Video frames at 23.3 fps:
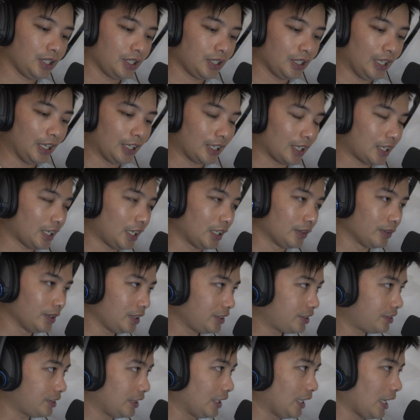And I can't really
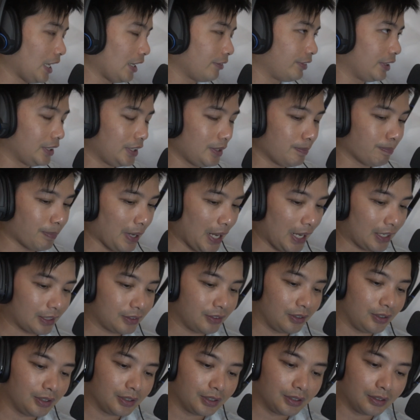see it having an impact
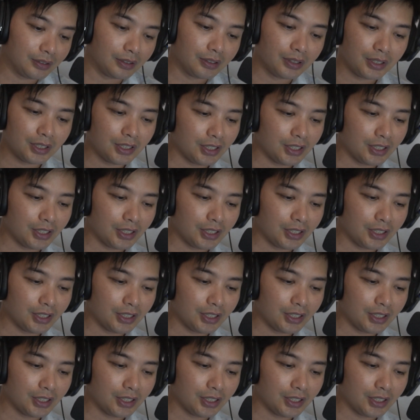on,